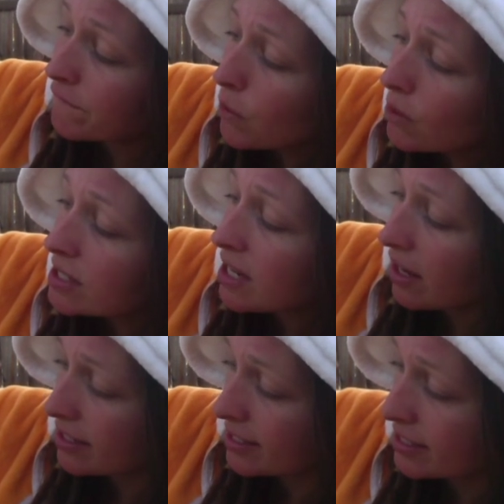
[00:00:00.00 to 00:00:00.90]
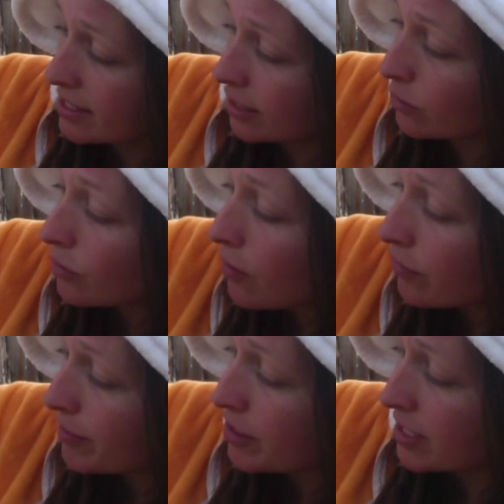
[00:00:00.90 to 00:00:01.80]
4 tusks that grow
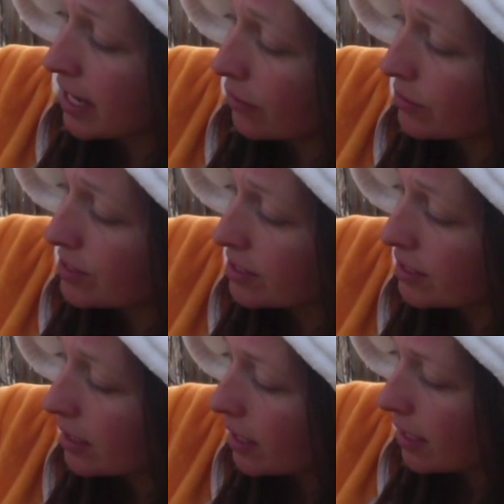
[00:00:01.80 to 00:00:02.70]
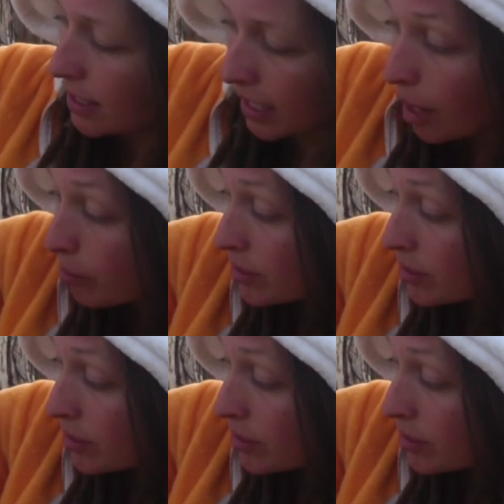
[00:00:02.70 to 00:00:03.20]
from their snouts. The upper